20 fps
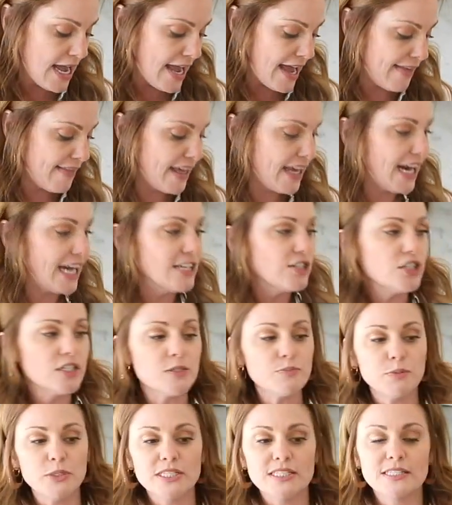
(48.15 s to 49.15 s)
And then I
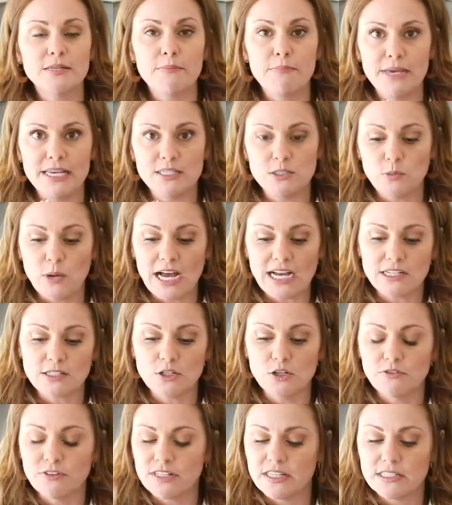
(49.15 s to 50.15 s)
just put some beeswax
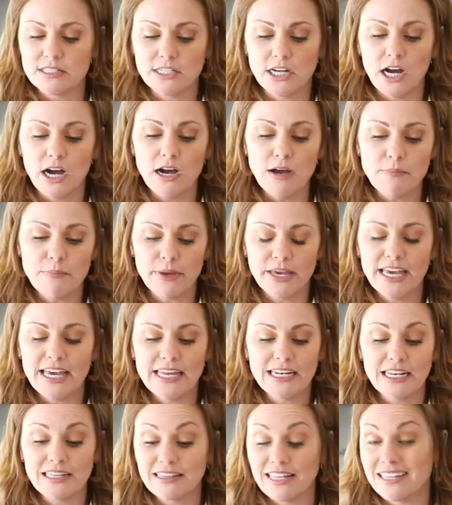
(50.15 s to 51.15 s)
over the top
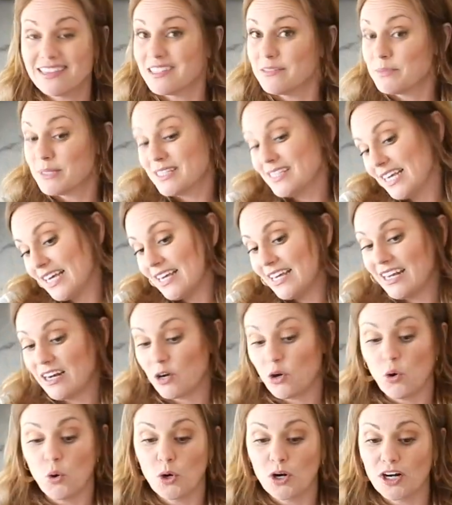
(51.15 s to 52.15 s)
and let them sit in
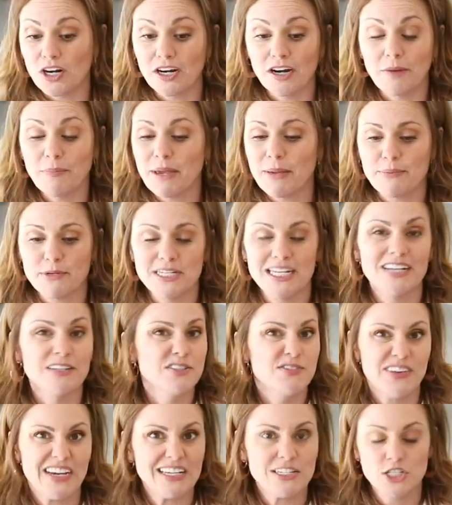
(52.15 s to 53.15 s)
a corner. A paper
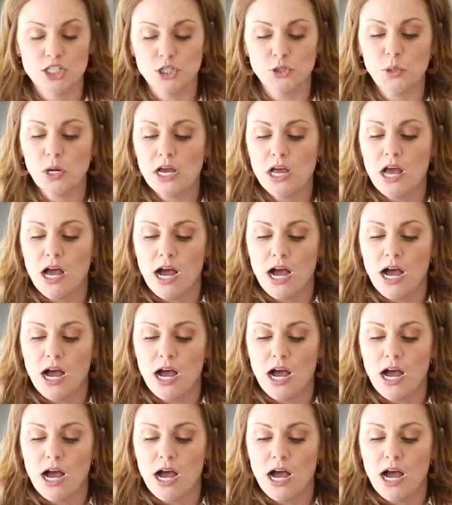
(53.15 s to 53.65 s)
towel's fine too.